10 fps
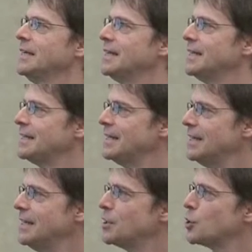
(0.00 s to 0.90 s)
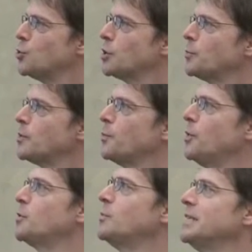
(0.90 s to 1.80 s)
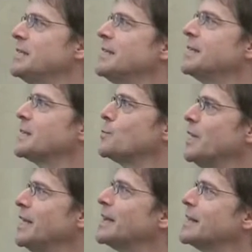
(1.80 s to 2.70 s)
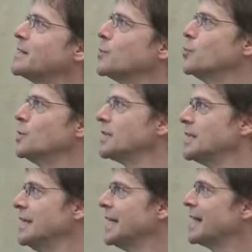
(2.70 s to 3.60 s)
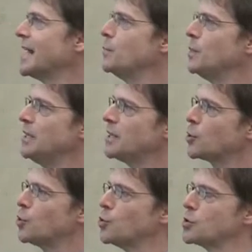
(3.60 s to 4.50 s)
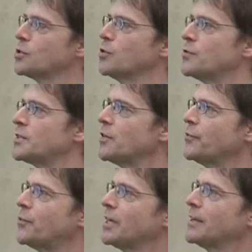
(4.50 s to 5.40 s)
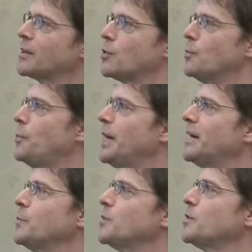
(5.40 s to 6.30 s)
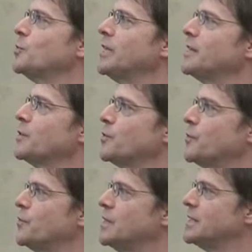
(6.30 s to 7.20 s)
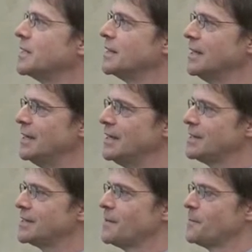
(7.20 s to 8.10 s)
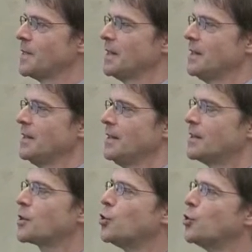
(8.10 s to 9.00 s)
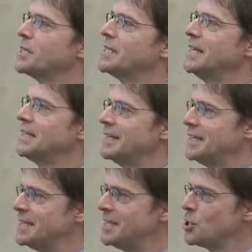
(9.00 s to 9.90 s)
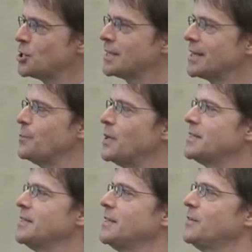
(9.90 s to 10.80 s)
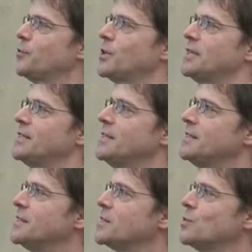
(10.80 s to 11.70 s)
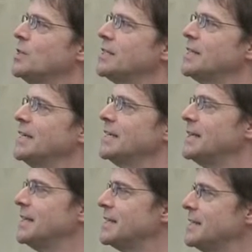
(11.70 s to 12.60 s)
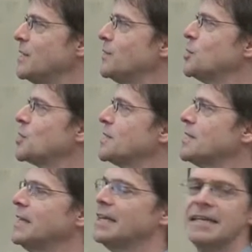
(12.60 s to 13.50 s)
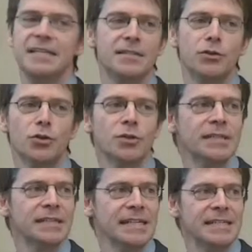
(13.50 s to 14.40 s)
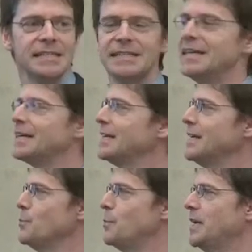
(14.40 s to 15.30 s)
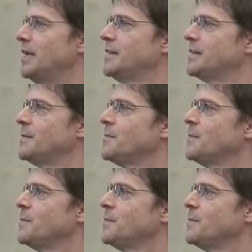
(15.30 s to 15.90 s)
that an incurable permanent serious mental disorder can be the cause of suffering comparable to that of a physical illness the court said that decisional capacity for assisted suicide in these individuals is not necessarily impaired,